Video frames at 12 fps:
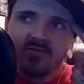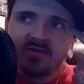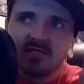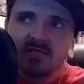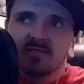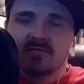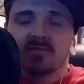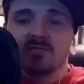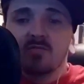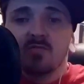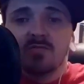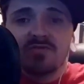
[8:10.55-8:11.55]

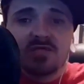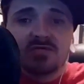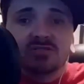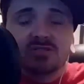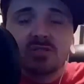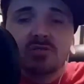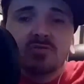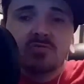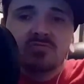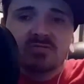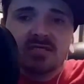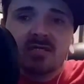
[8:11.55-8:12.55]
this
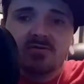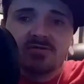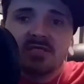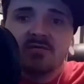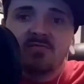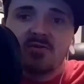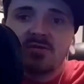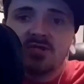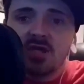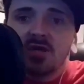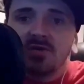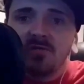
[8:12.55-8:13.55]
new DLC for
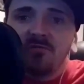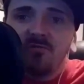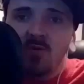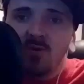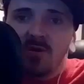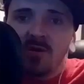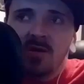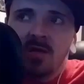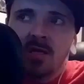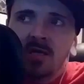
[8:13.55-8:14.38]
Uncharted 4,